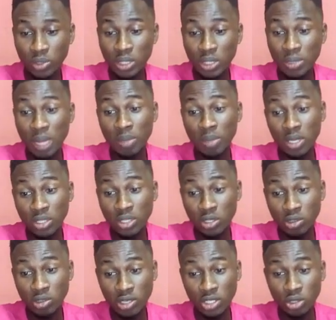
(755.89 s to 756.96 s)
Terminal emulator
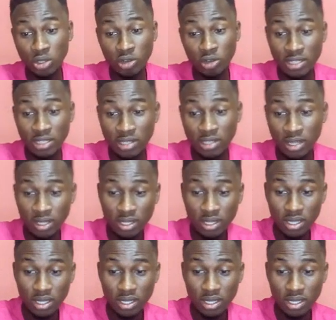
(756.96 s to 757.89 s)
is already showing right here.